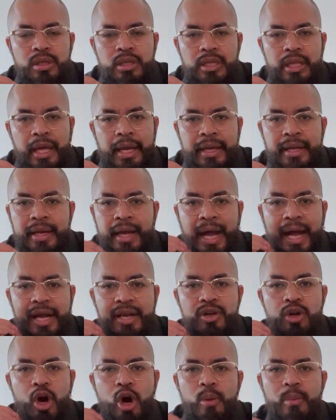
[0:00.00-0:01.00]
Like, I
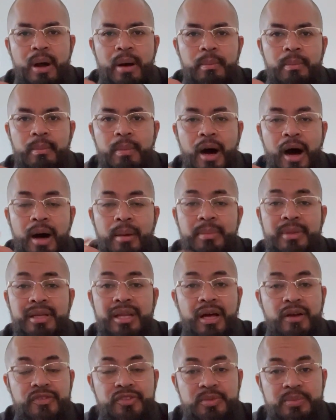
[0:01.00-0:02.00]
know my mom
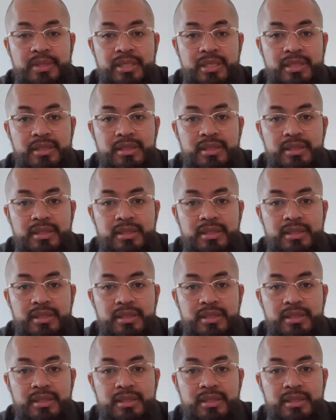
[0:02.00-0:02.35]
loves me.